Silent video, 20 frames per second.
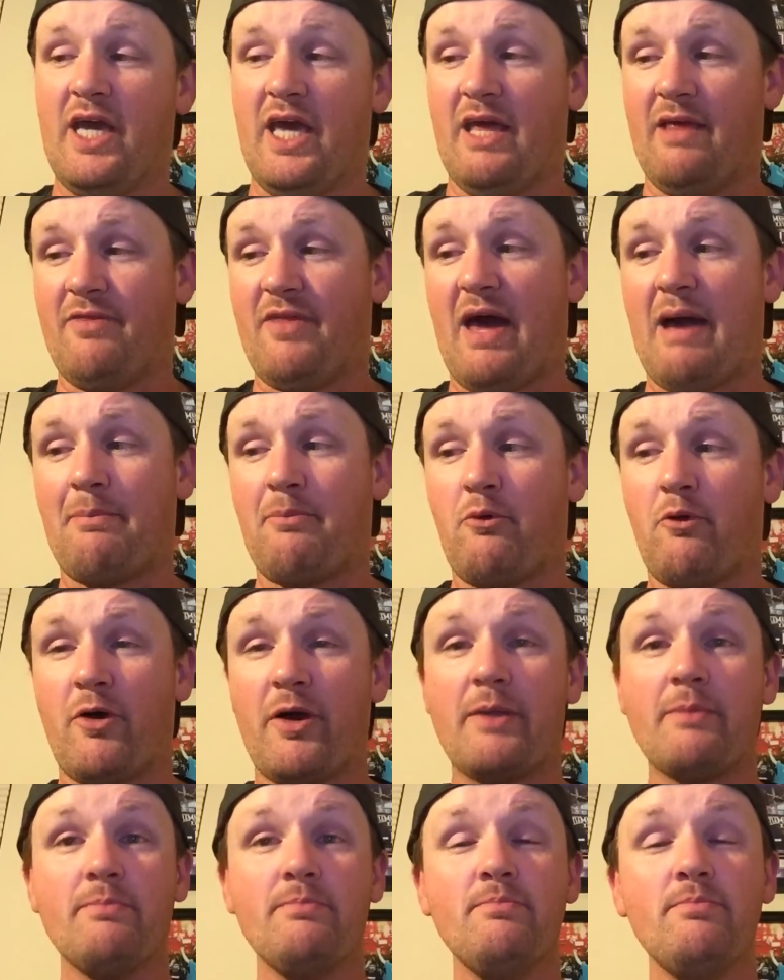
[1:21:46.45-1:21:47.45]
At that
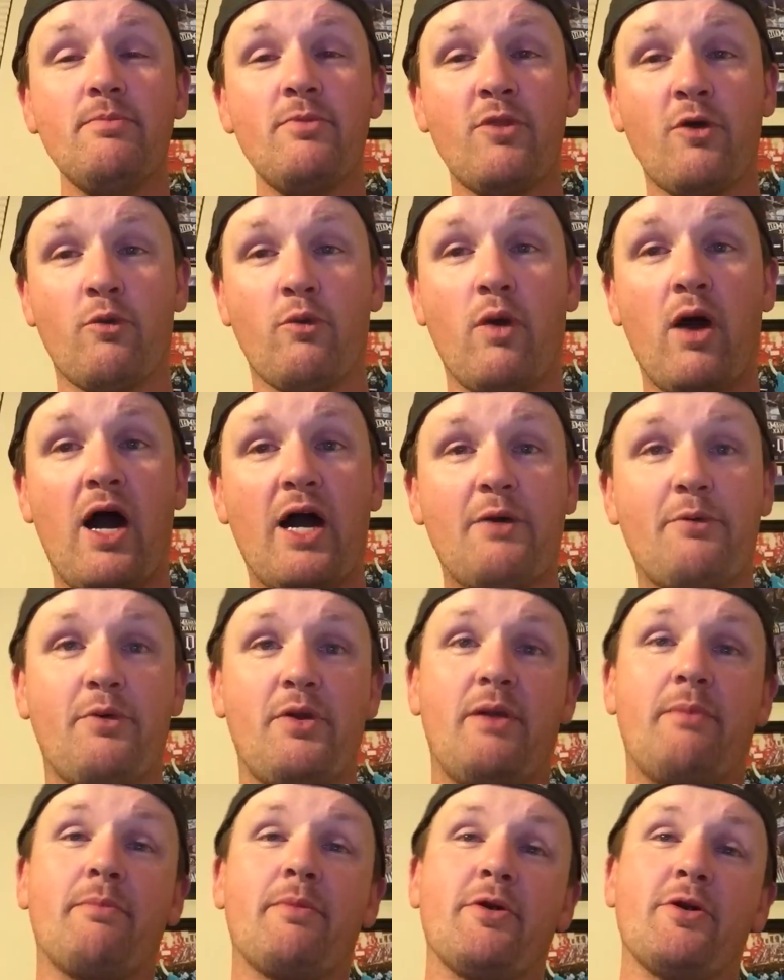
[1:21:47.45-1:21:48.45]
point, The Rock
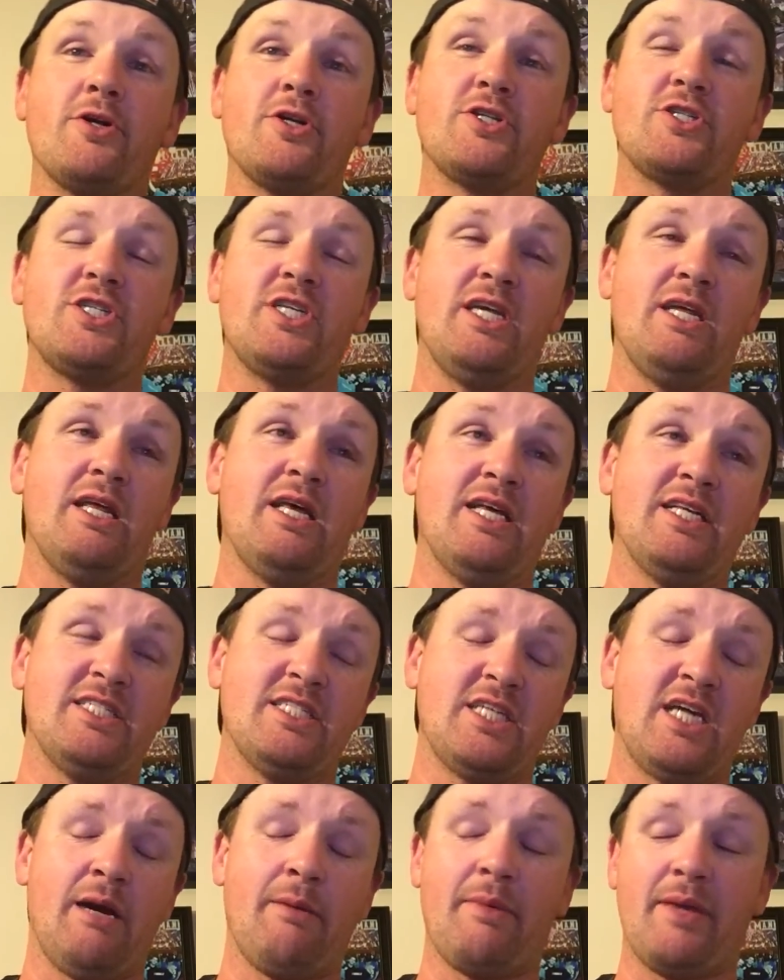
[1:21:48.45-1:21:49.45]
would emerge. He
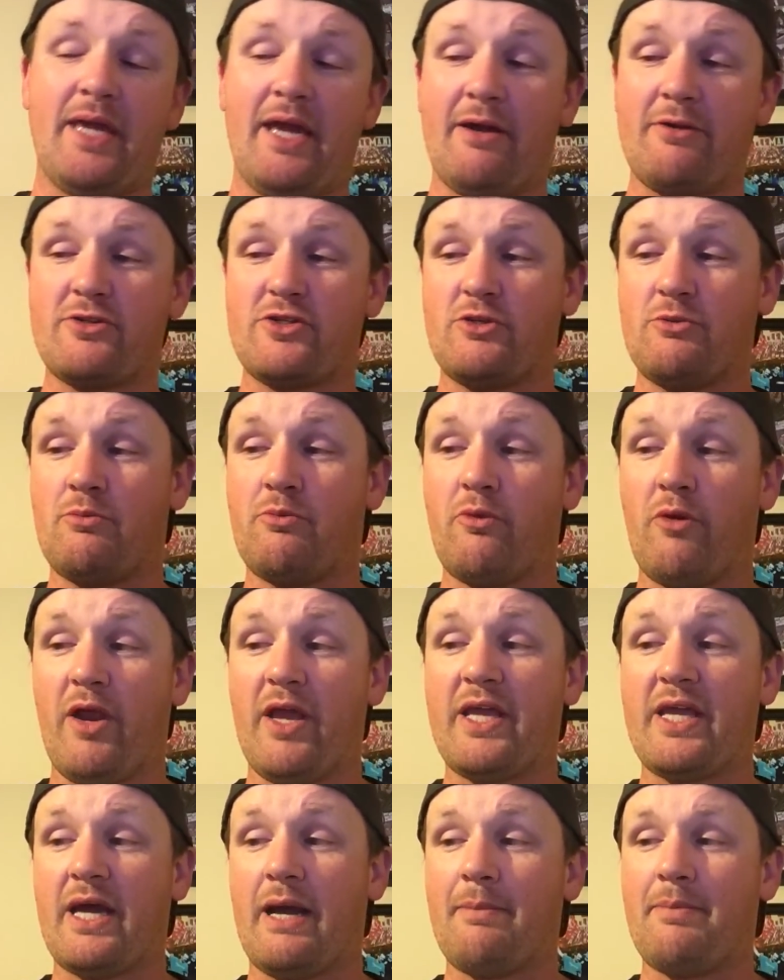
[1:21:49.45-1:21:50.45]
is coming out to
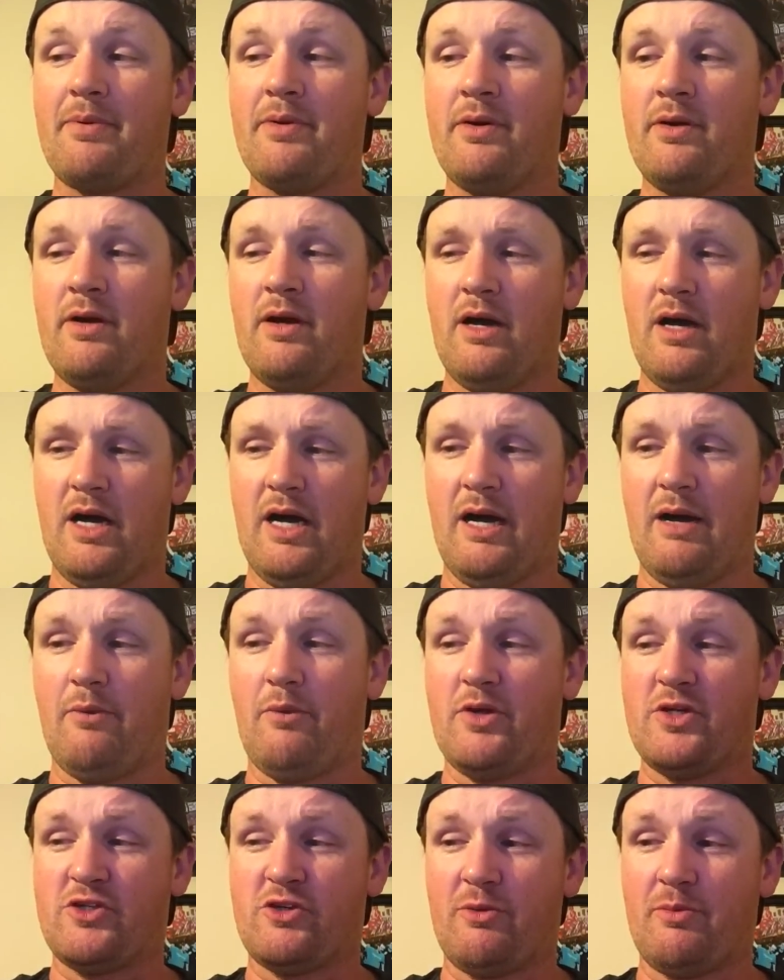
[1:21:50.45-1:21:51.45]
break up uh,
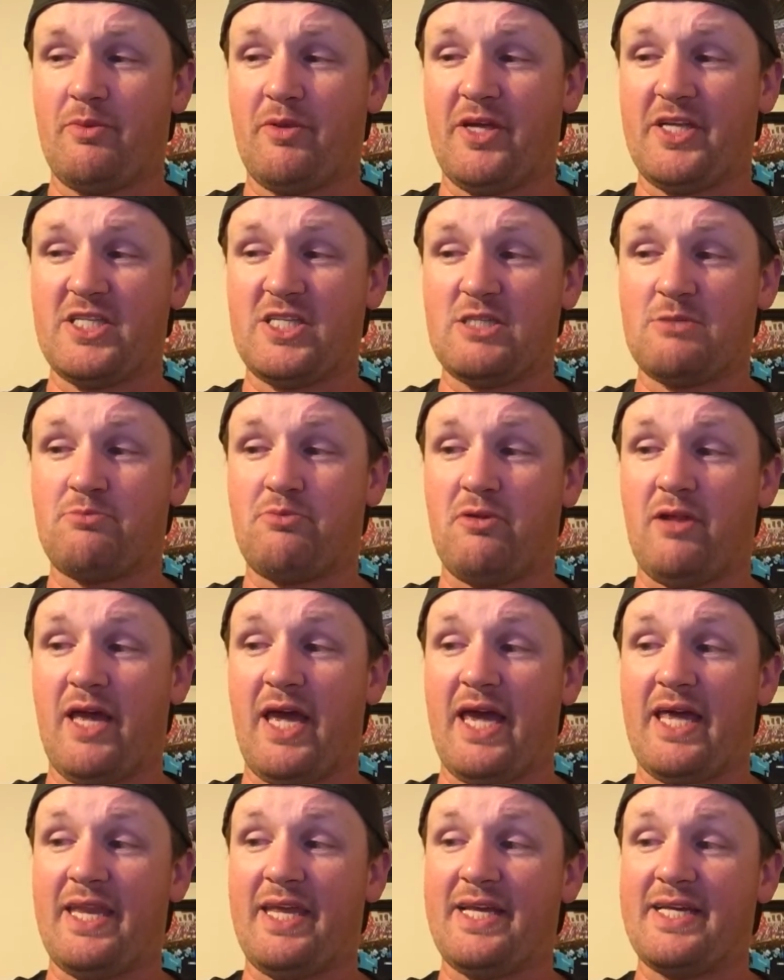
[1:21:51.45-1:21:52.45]
what Triple H's
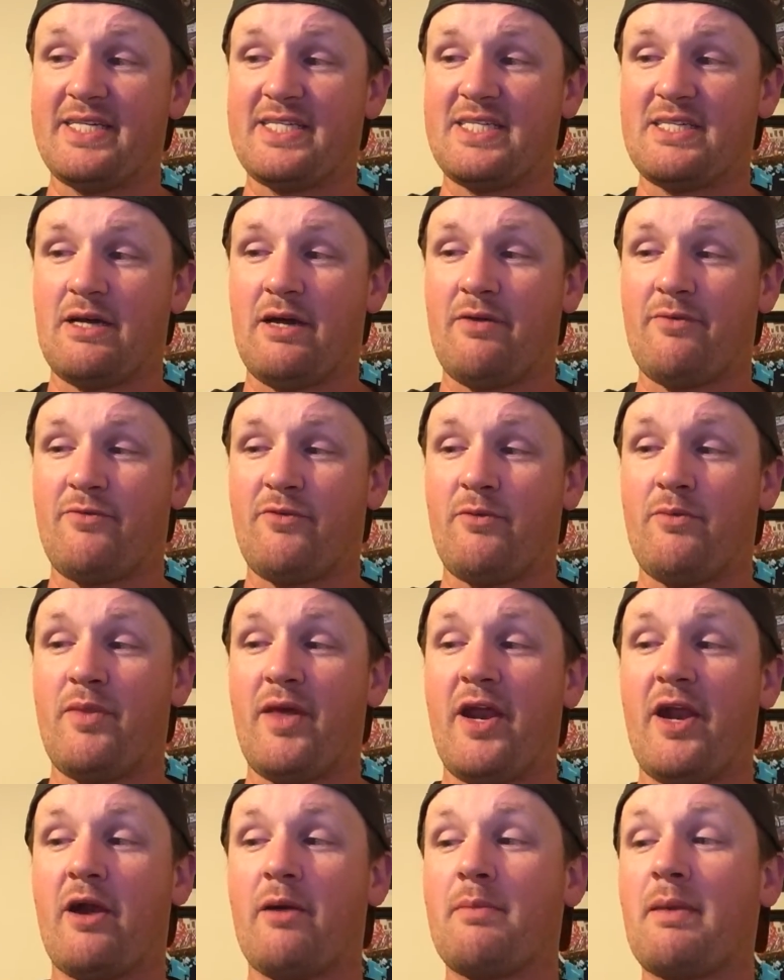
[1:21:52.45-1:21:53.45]
plan is. Uh, from
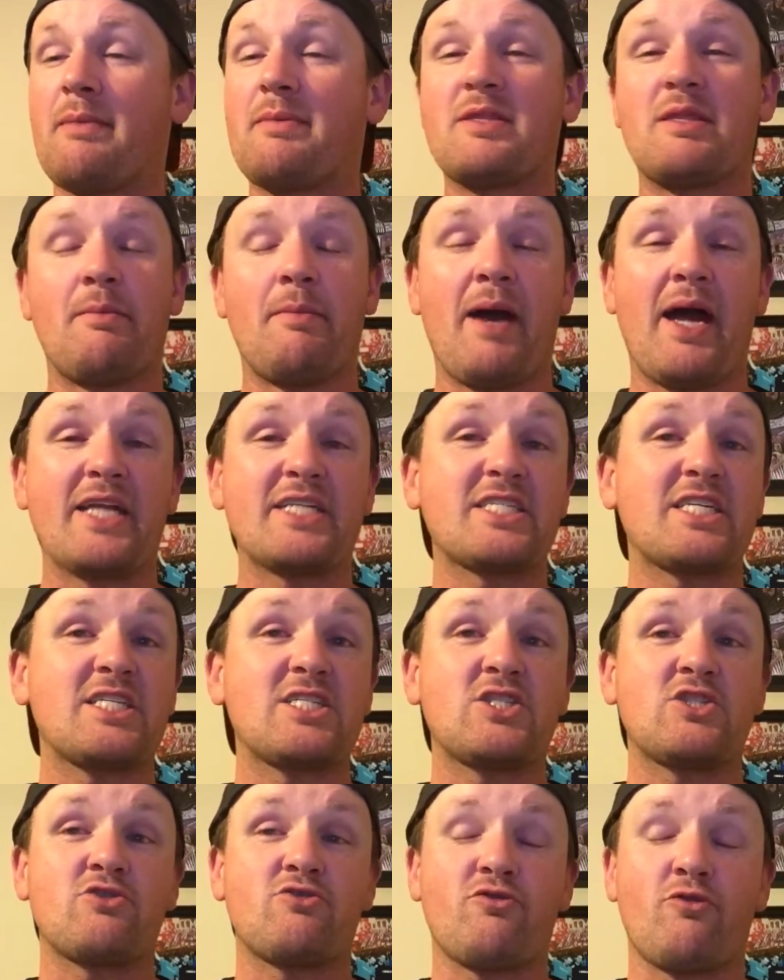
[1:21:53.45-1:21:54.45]
there, maybe the match
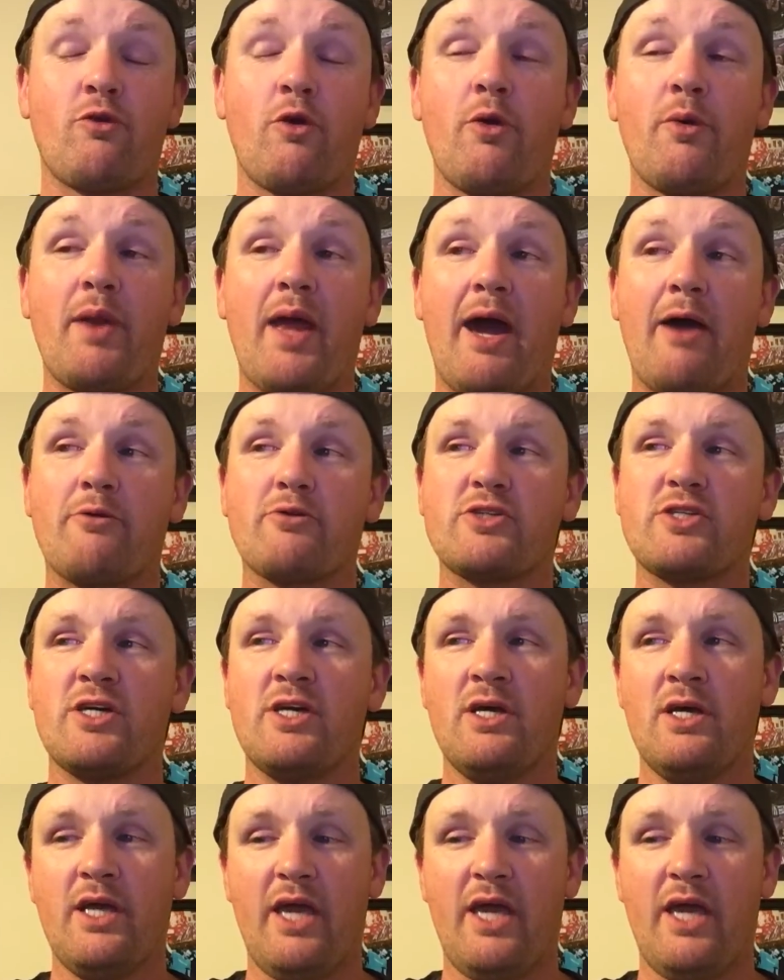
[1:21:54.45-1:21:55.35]
gets thrown out.